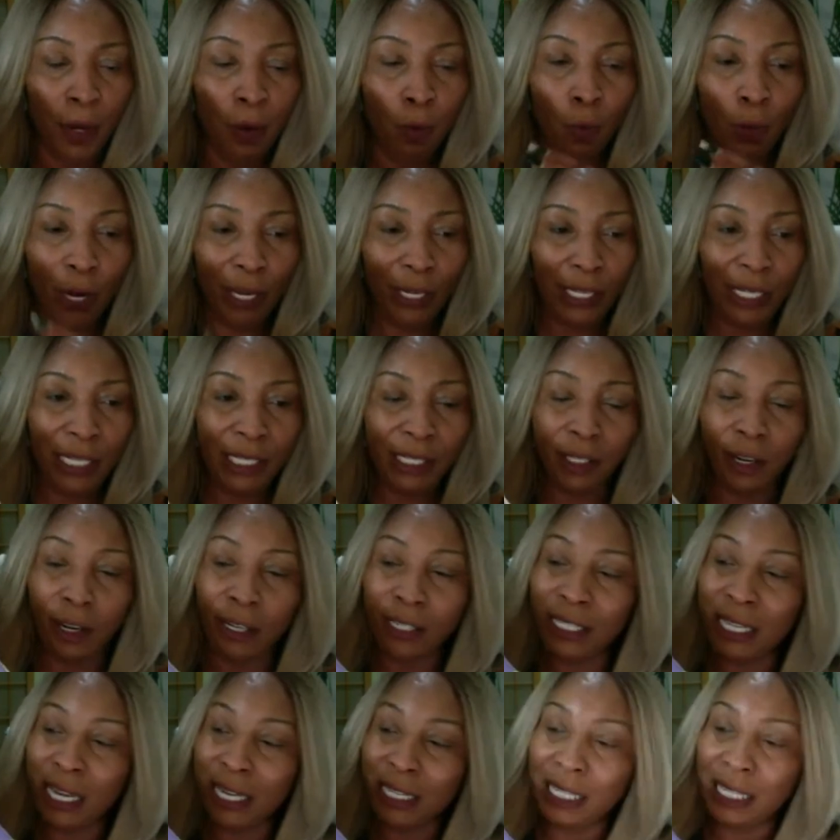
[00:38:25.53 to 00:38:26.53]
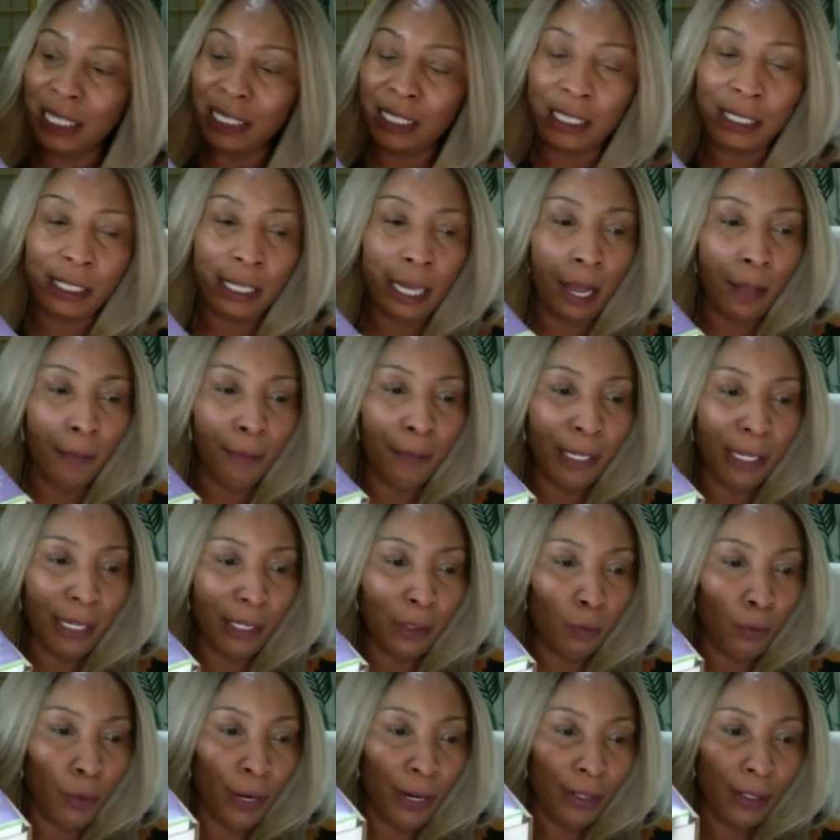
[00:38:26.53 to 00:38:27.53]
When these are done, it's done
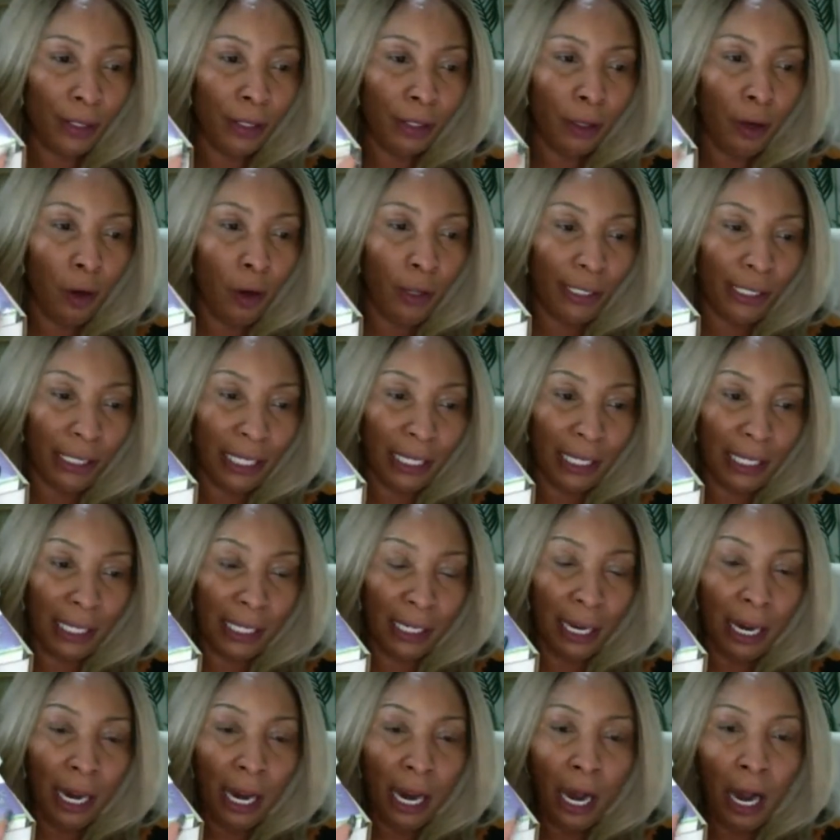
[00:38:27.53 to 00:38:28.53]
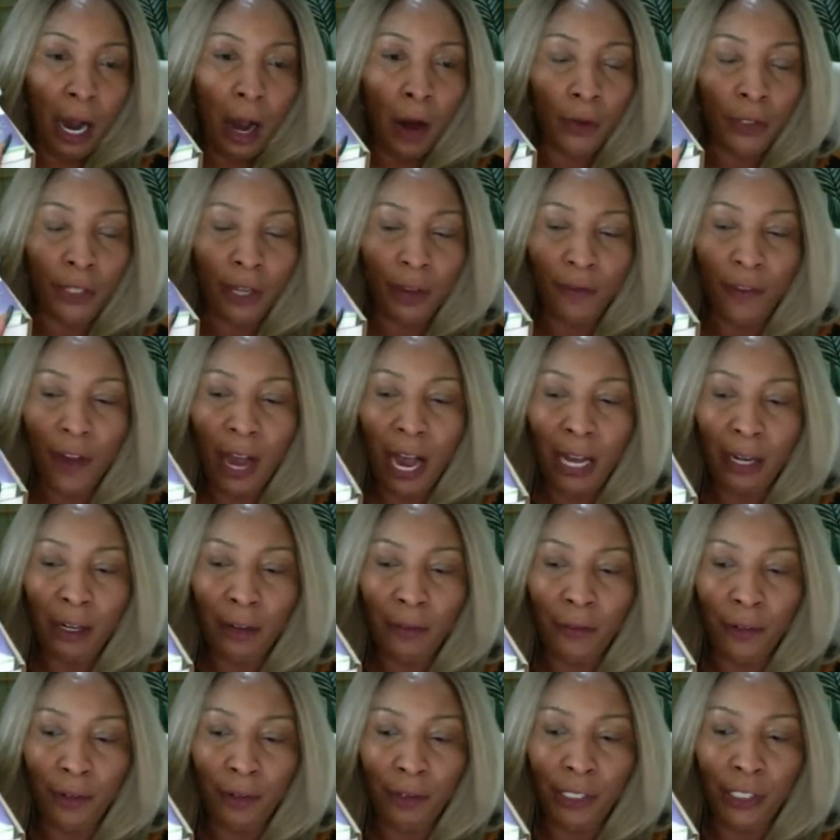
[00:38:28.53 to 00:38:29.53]
because we're totally out of
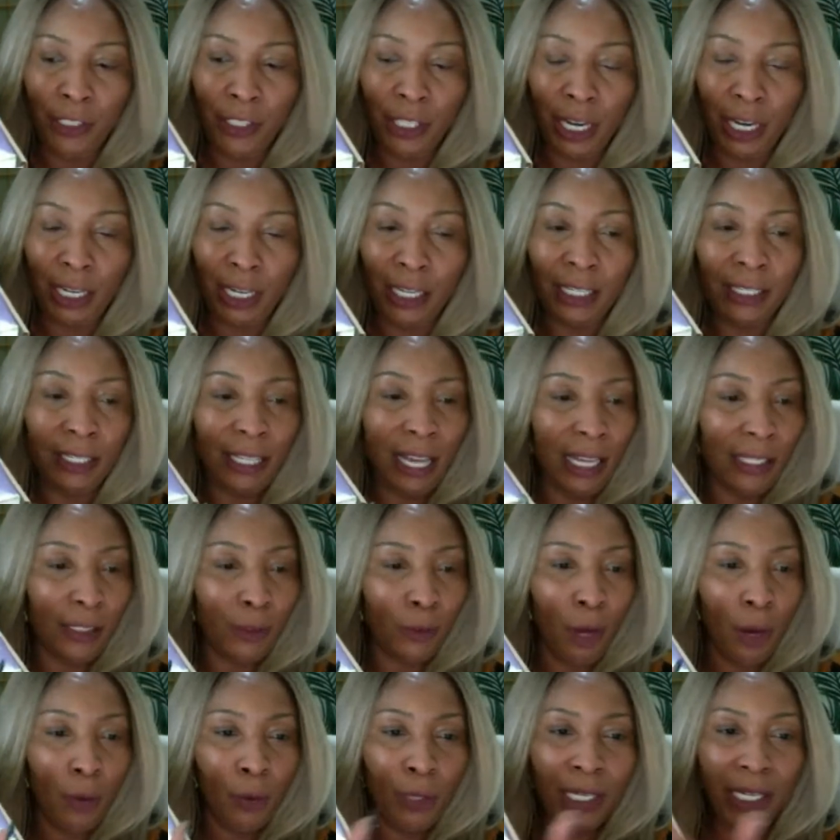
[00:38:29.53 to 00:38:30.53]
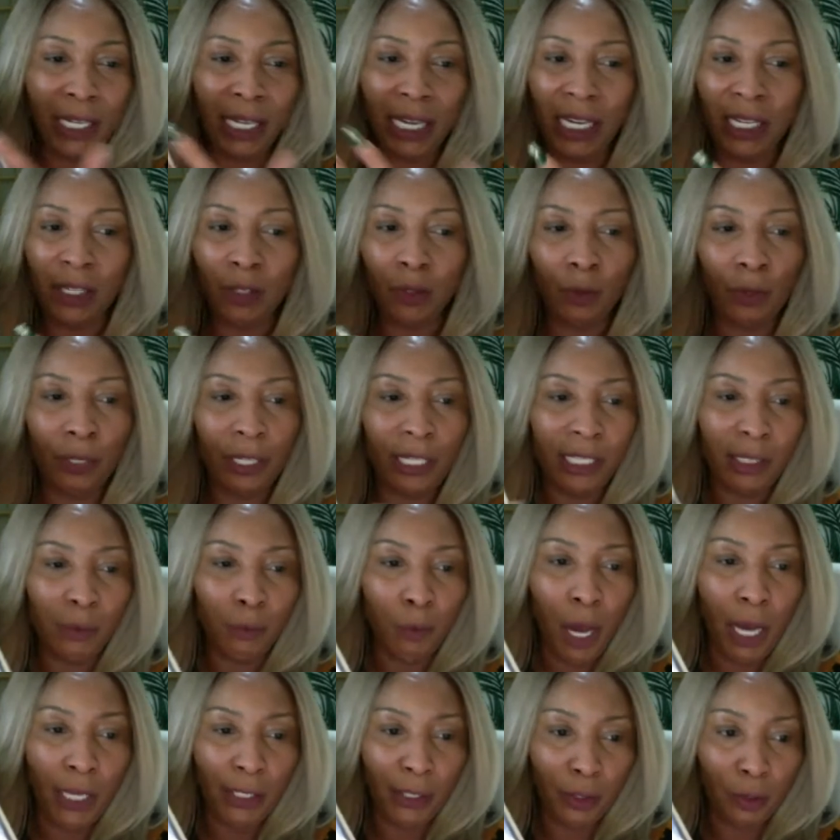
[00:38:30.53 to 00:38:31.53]
aloe vera gel. And that's why we can't do this
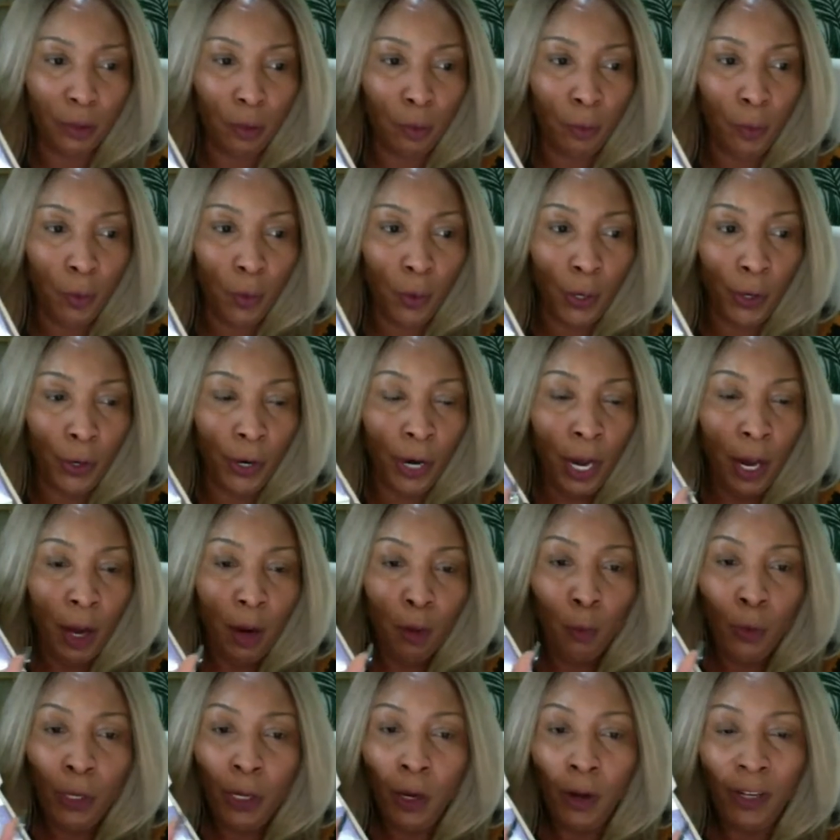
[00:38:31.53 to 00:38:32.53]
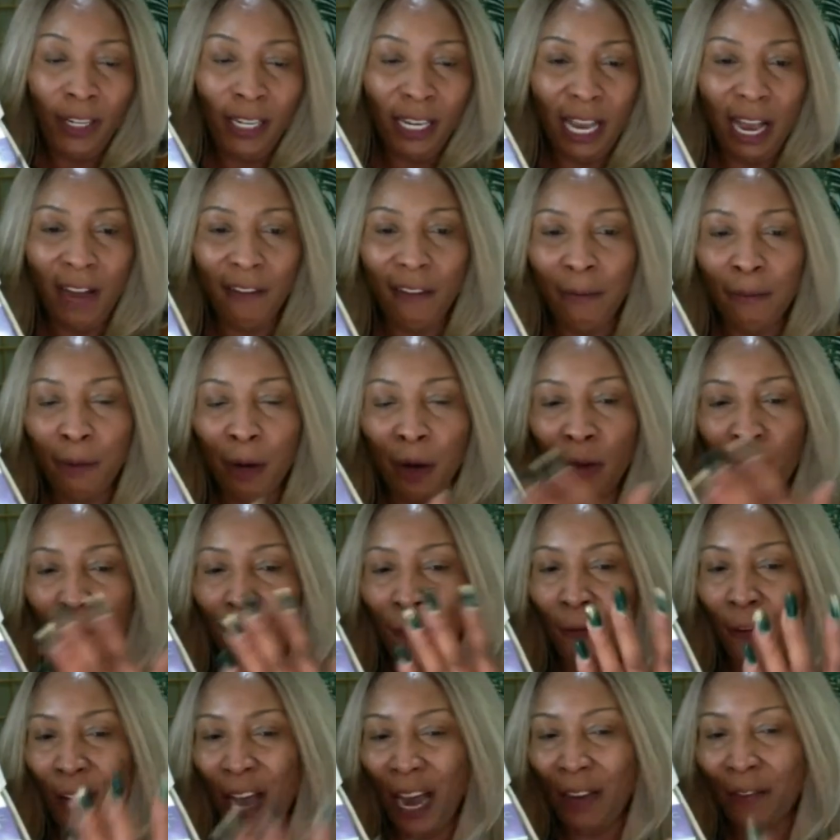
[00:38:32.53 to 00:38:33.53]
box no more. We only have about
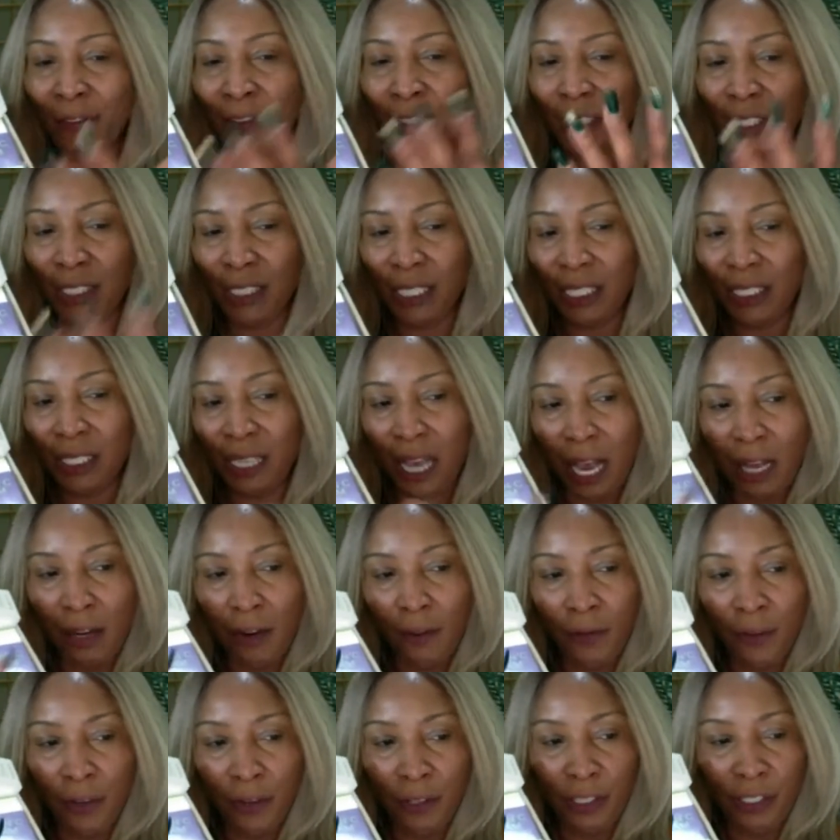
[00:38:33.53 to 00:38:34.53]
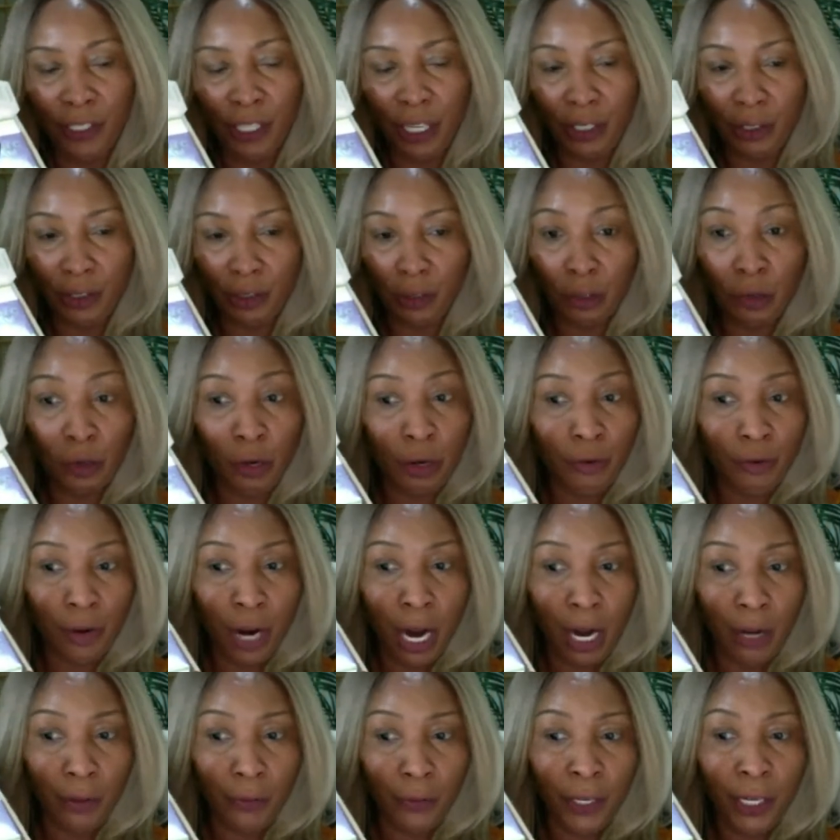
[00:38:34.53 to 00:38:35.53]
five to six aloe vera gel to go
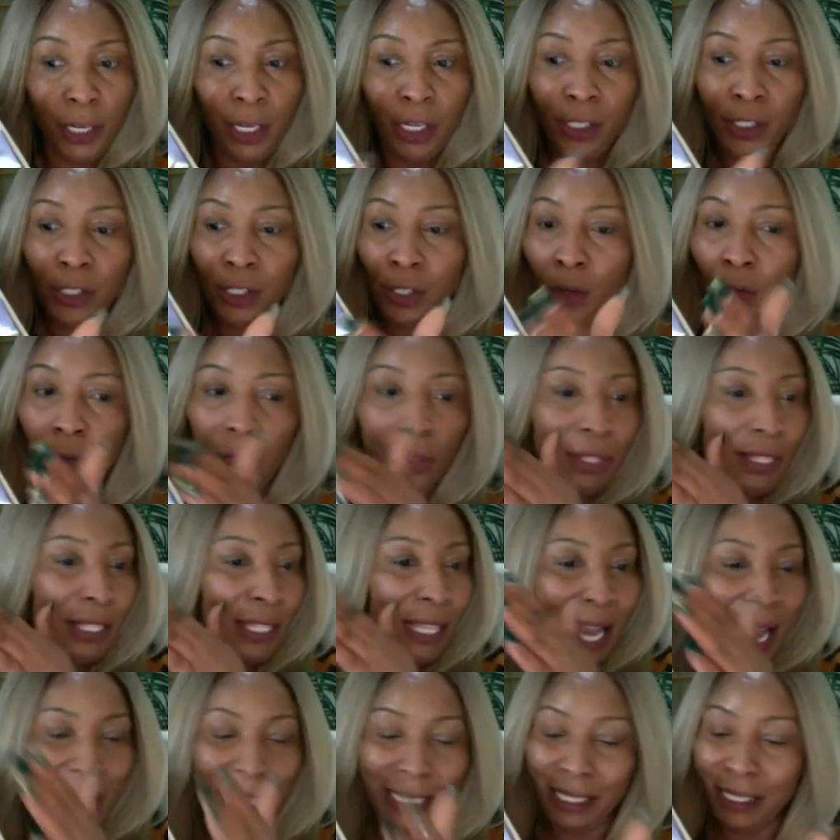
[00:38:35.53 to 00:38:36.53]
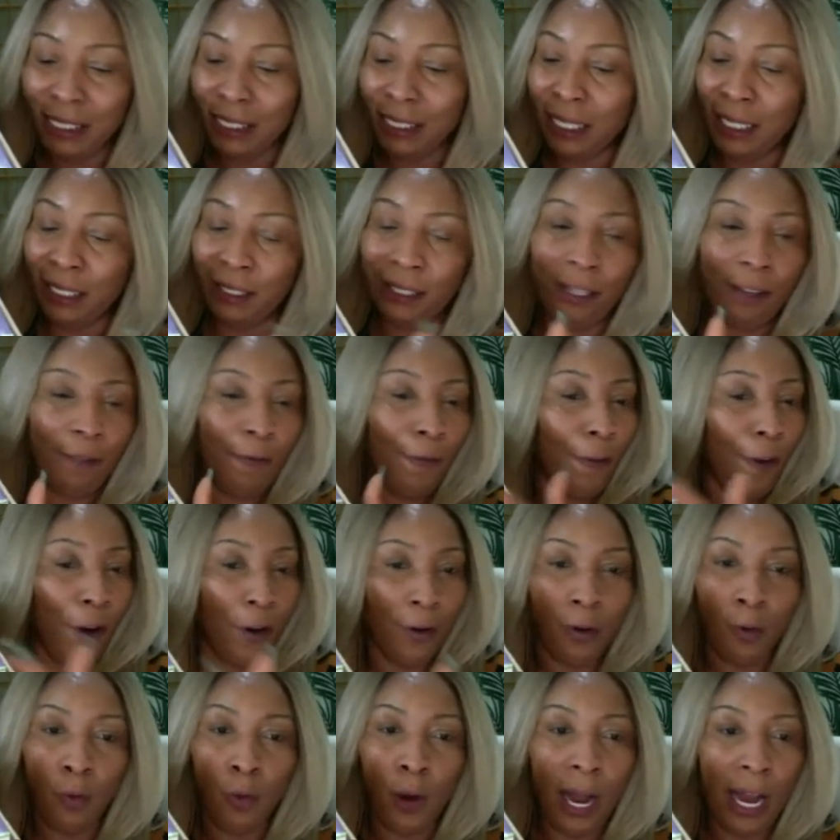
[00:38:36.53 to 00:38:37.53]
around. So that's it for
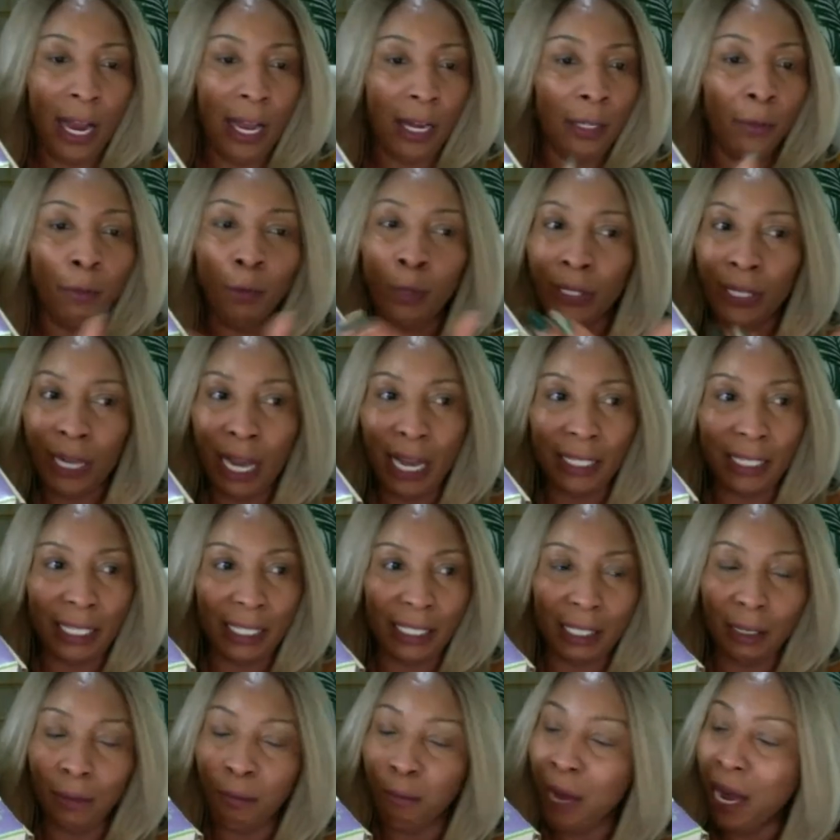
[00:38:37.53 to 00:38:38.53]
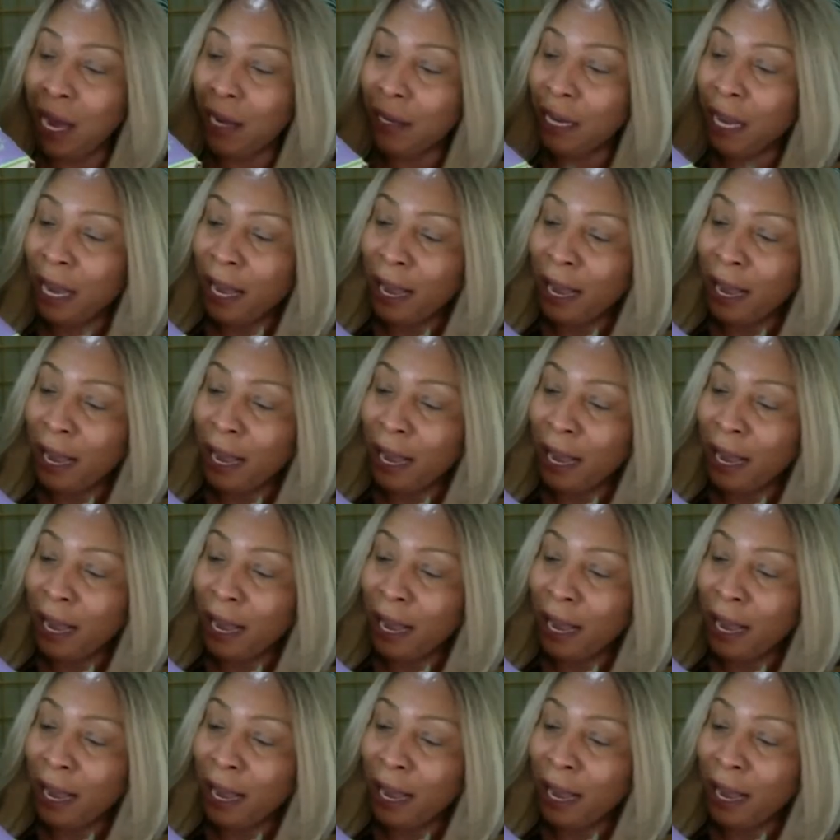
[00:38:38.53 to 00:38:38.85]
a while. We're not getting back